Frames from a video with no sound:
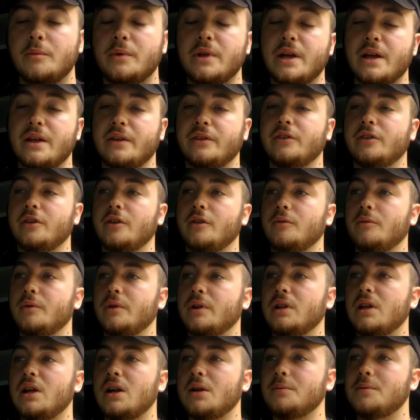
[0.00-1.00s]
Yeah, so
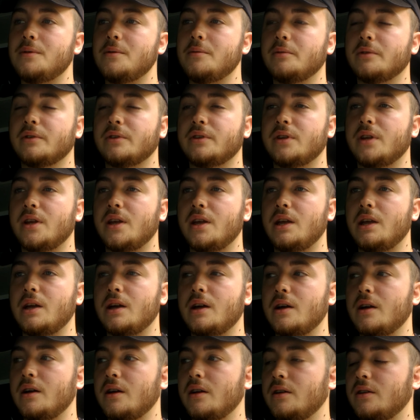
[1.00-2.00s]
when a lot of people say,
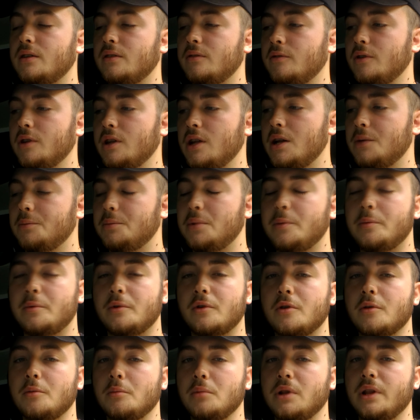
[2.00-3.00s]
when a lot of
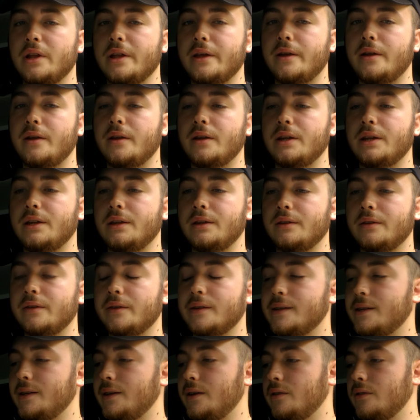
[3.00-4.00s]
people complain and,
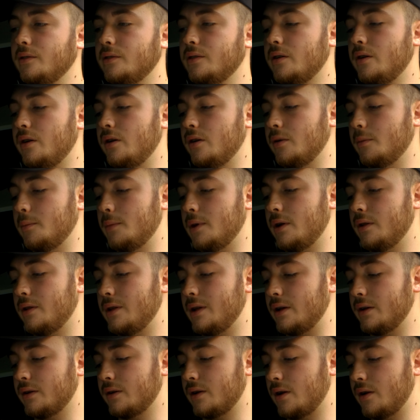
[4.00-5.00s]
you know, talk about
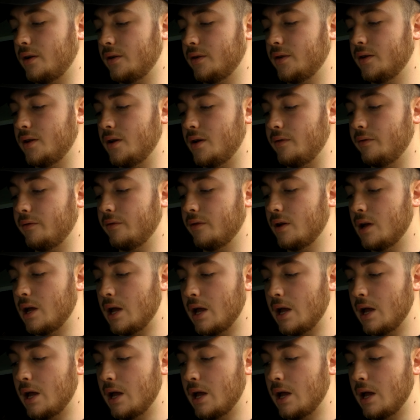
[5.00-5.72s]
that kind of stuff,